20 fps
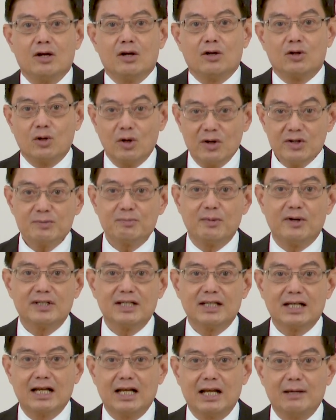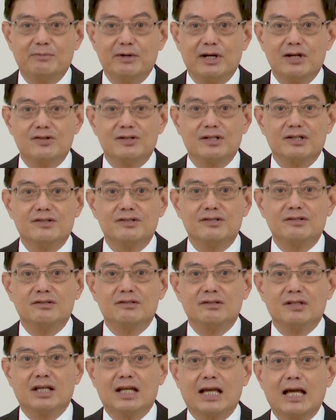Cross-border collaborations
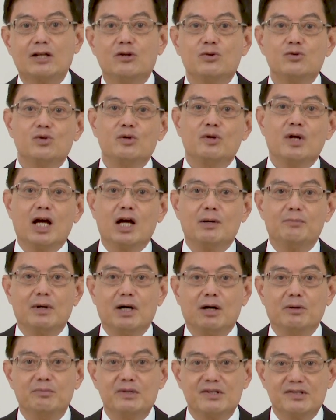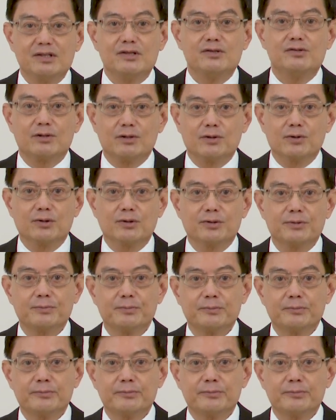can also help our business grow.